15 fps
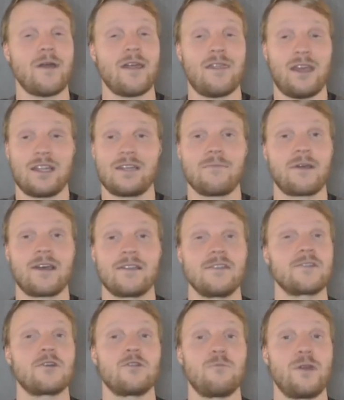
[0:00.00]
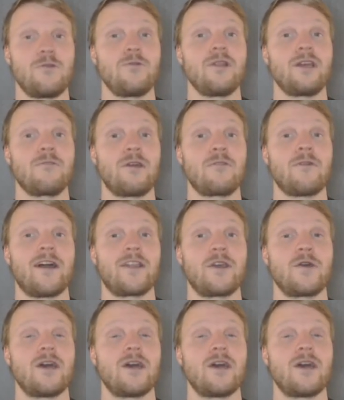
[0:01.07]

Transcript: I think Chimicas is going to be really great value,